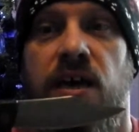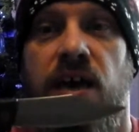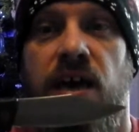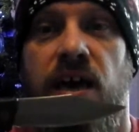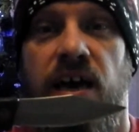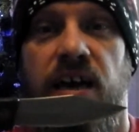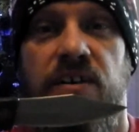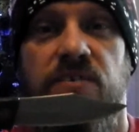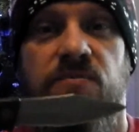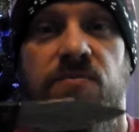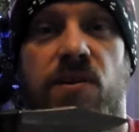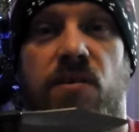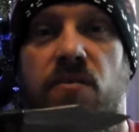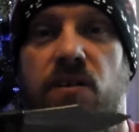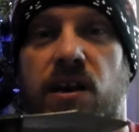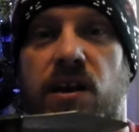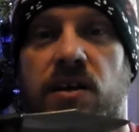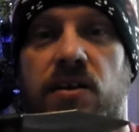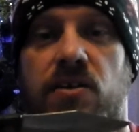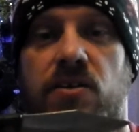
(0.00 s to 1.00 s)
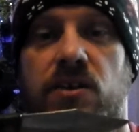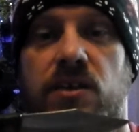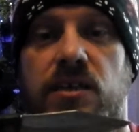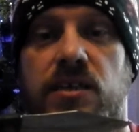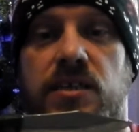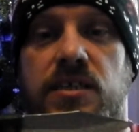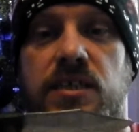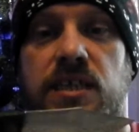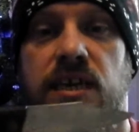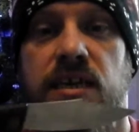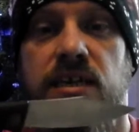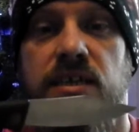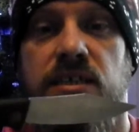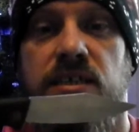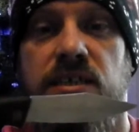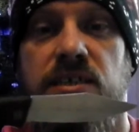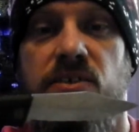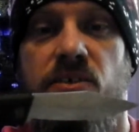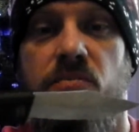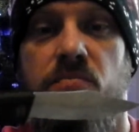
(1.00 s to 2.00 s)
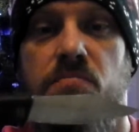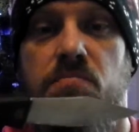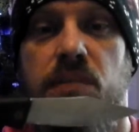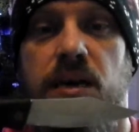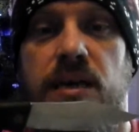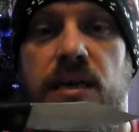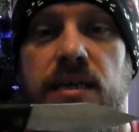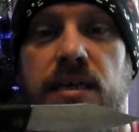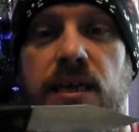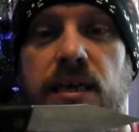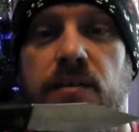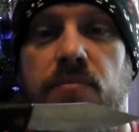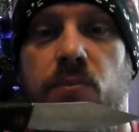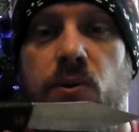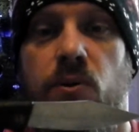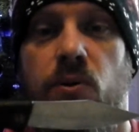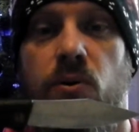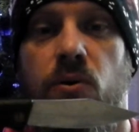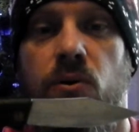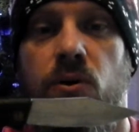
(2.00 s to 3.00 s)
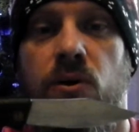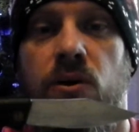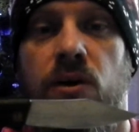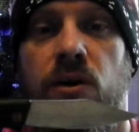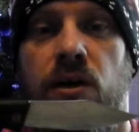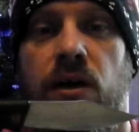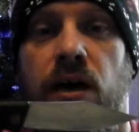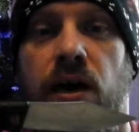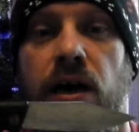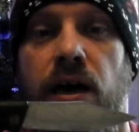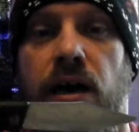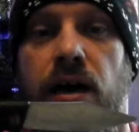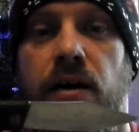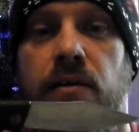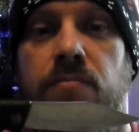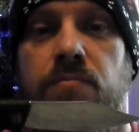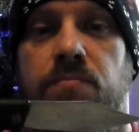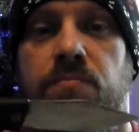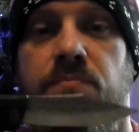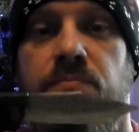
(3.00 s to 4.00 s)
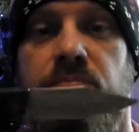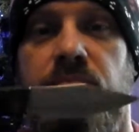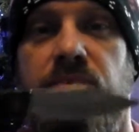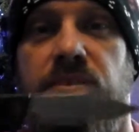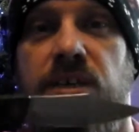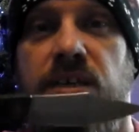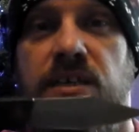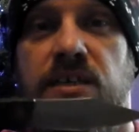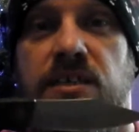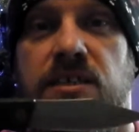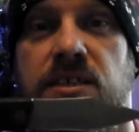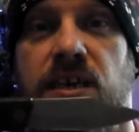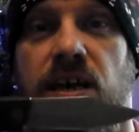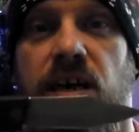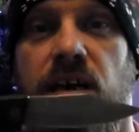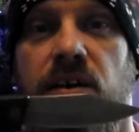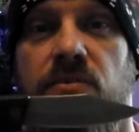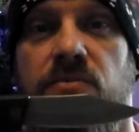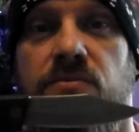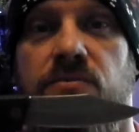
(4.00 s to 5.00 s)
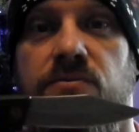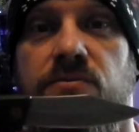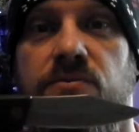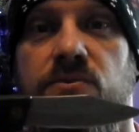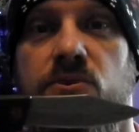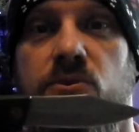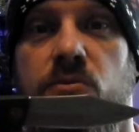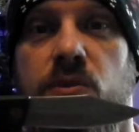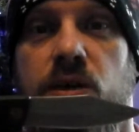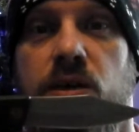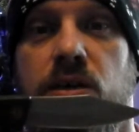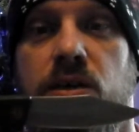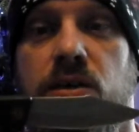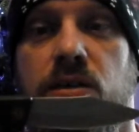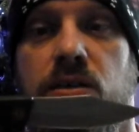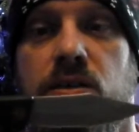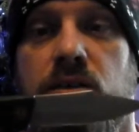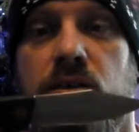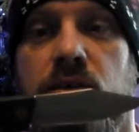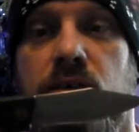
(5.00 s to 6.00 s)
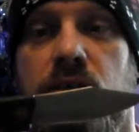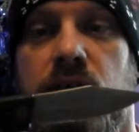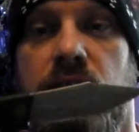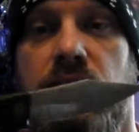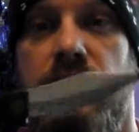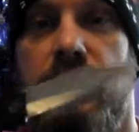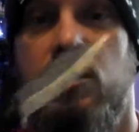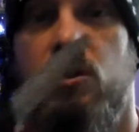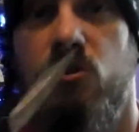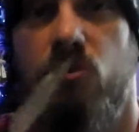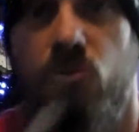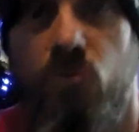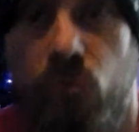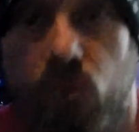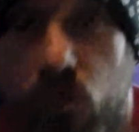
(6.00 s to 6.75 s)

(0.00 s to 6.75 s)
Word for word: Uh, there's very little on the internet because they're not made anymore. Um, this style of Normark is called